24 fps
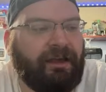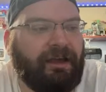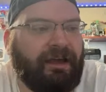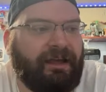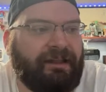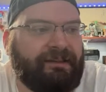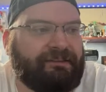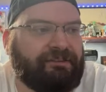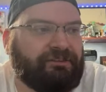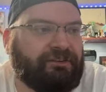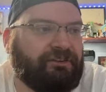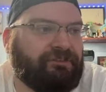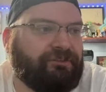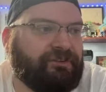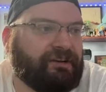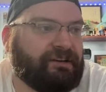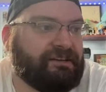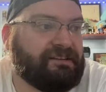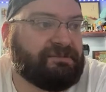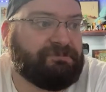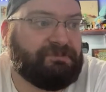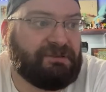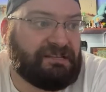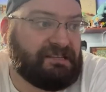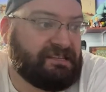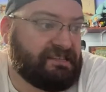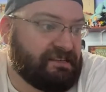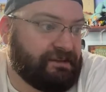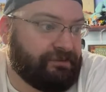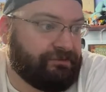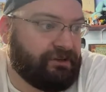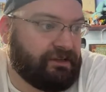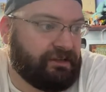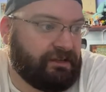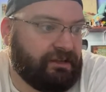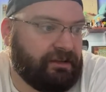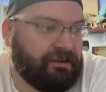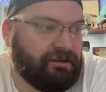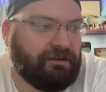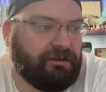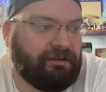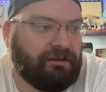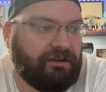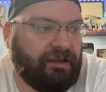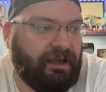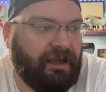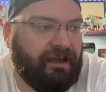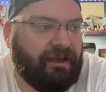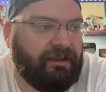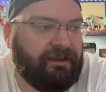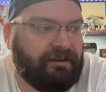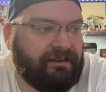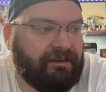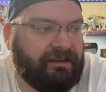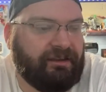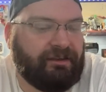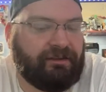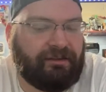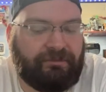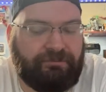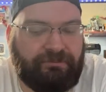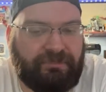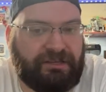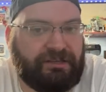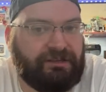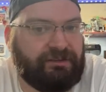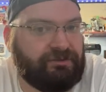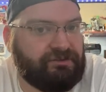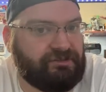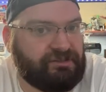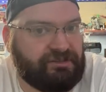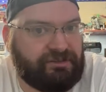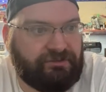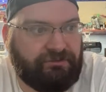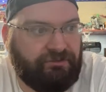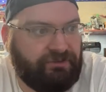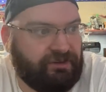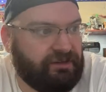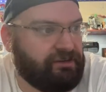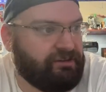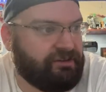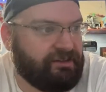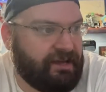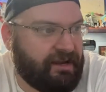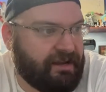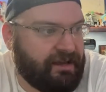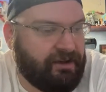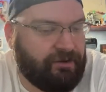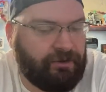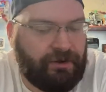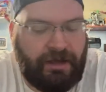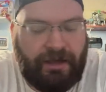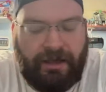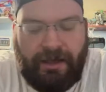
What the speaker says: And so it's very specific, and it can be used to figure that out.